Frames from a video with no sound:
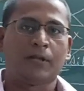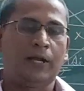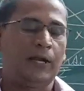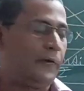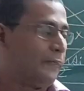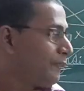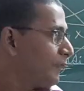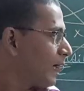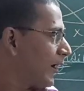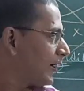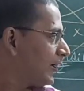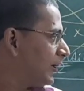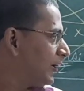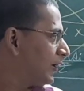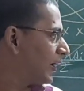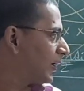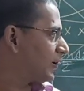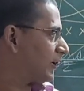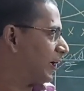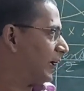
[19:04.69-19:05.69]
If we are
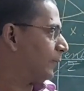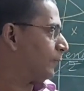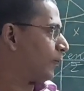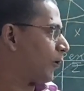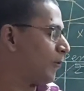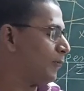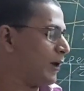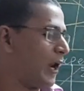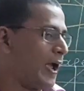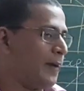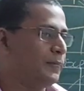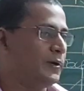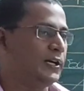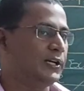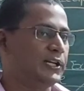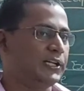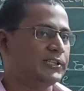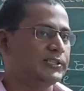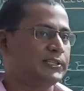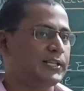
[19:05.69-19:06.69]
deducting from
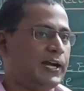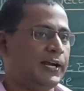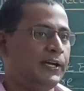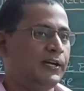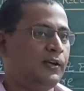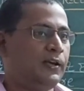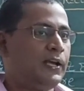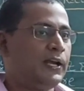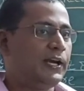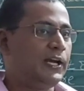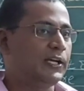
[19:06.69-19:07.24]
liability side,